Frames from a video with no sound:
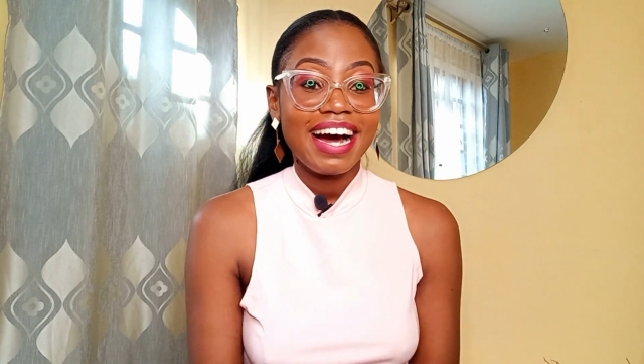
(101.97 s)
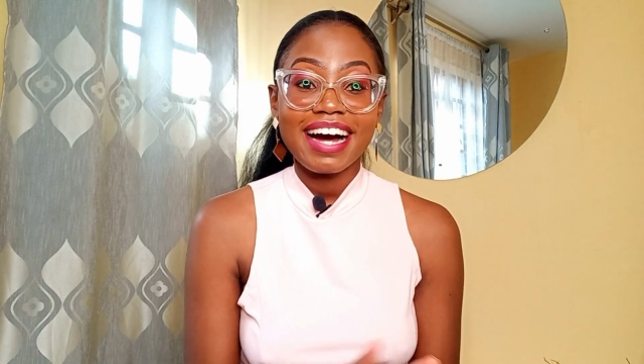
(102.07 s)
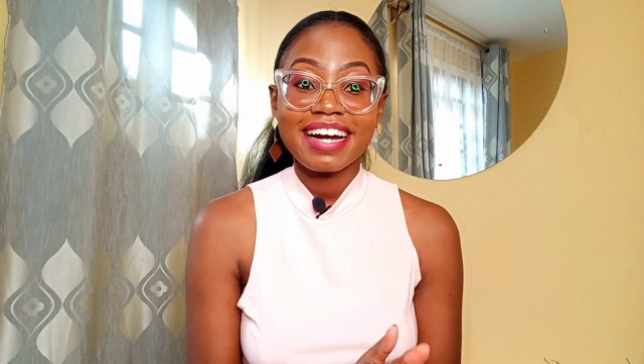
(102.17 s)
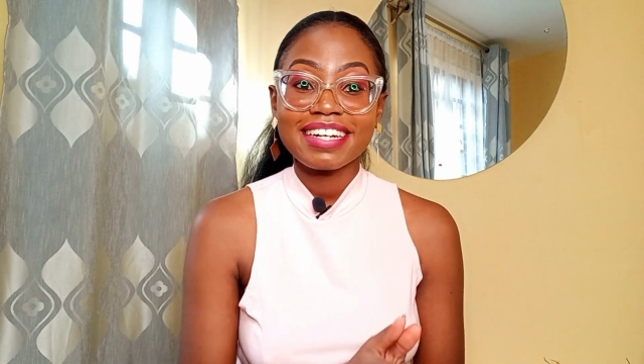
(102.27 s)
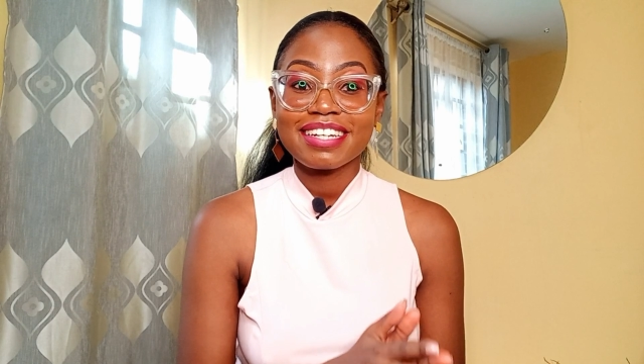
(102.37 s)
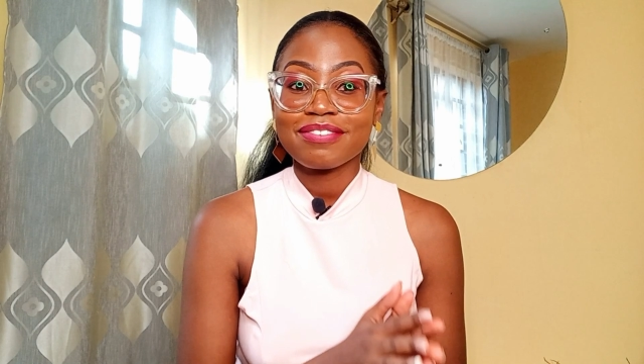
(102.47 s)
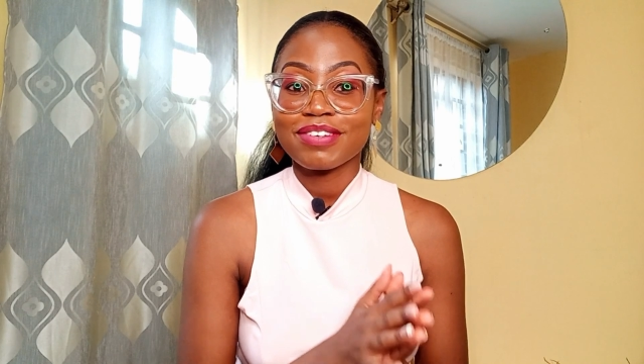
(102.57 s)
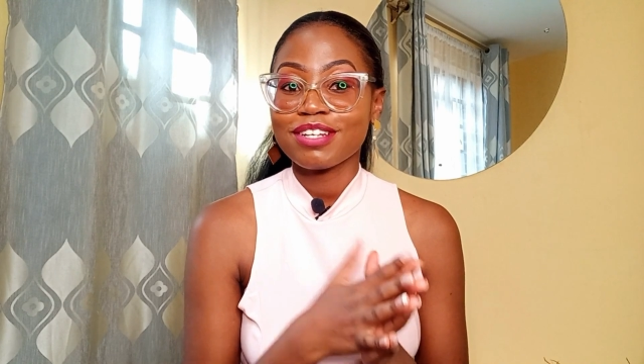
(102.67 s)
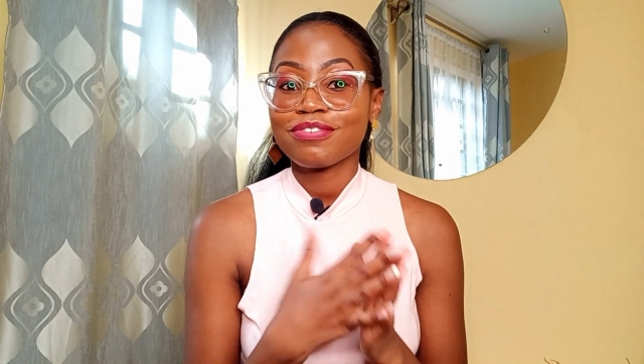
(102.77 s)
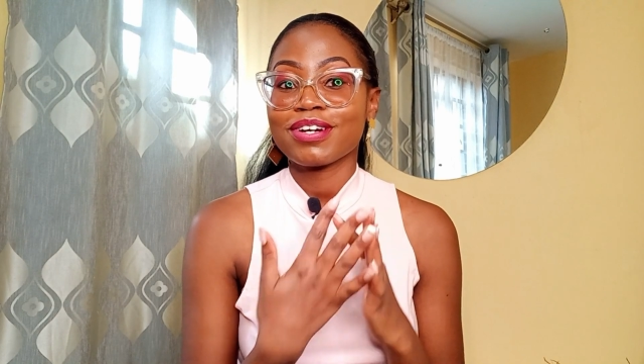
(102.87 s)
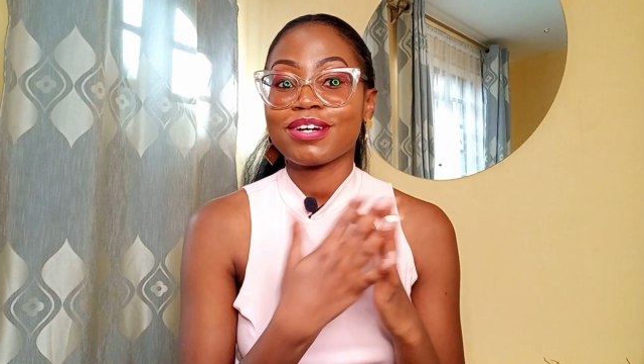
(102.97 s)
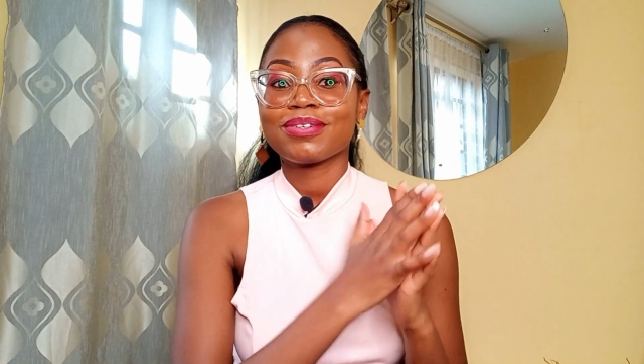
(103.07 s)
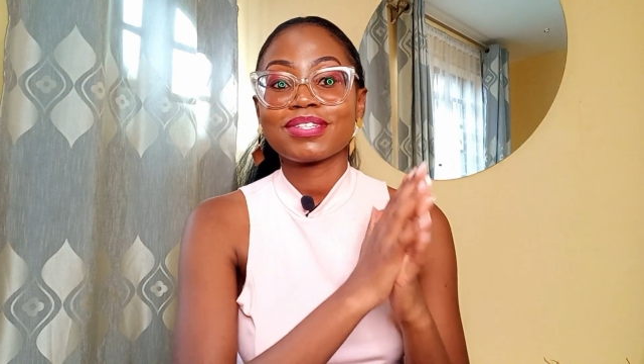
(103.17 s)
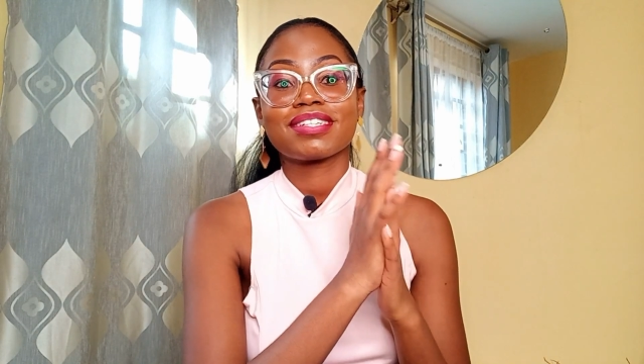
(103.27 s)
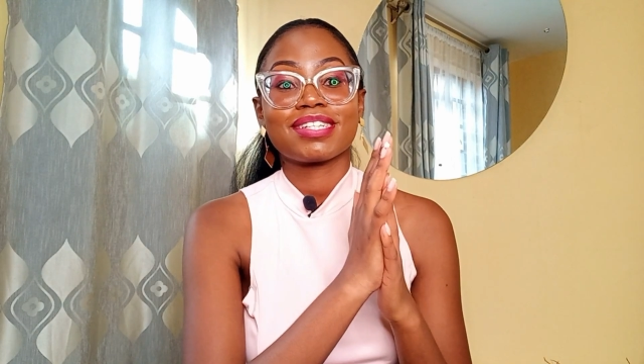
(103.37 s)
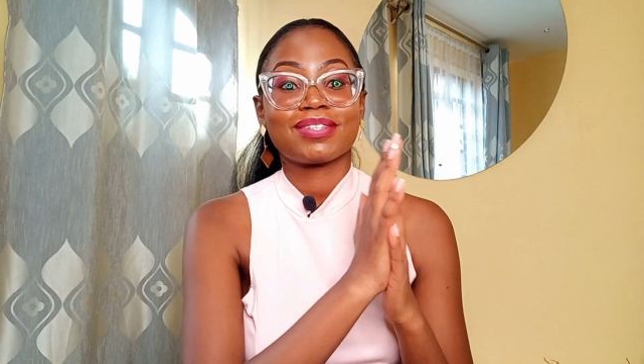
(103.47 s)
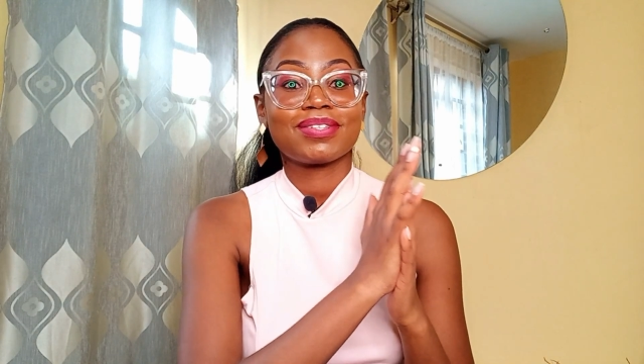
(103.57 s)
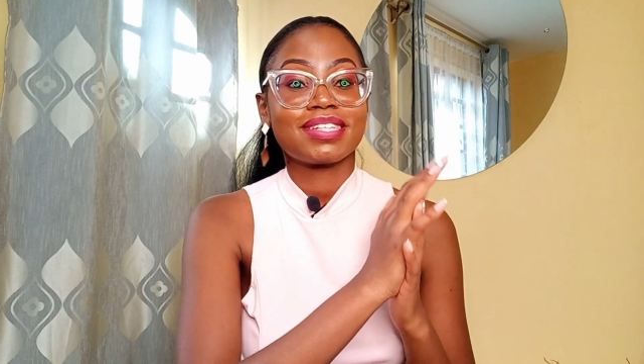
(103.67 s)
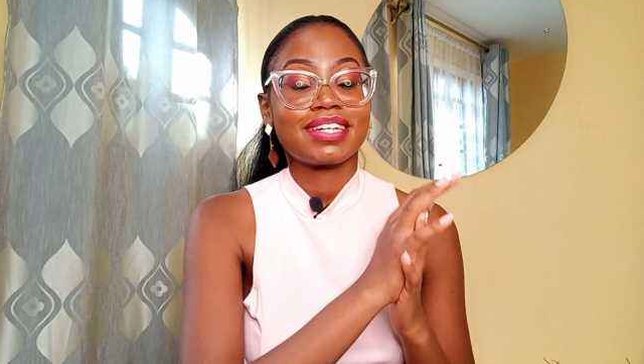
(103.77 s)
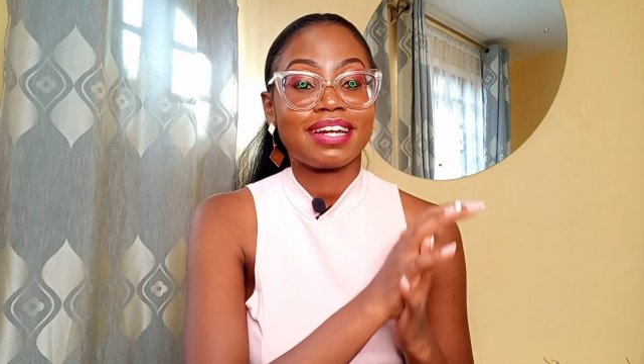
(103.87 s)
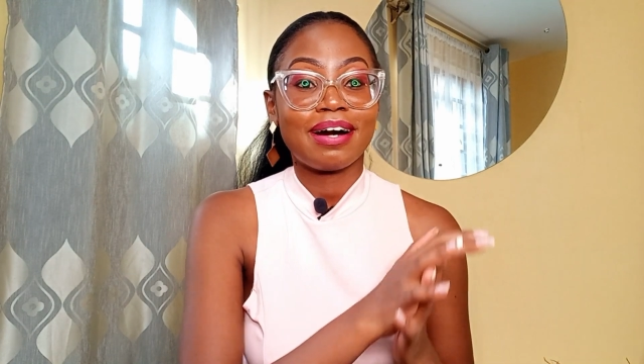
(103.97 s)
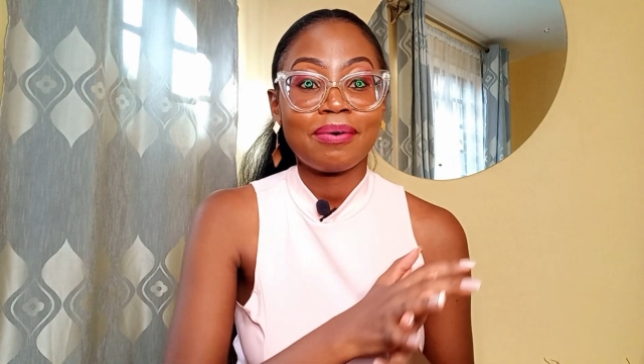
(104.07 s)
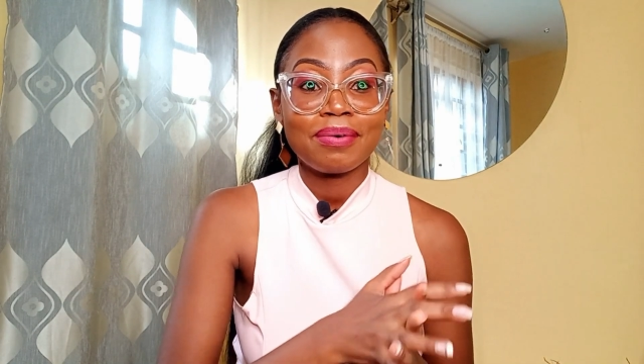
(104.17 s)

And even if you're not graduating now,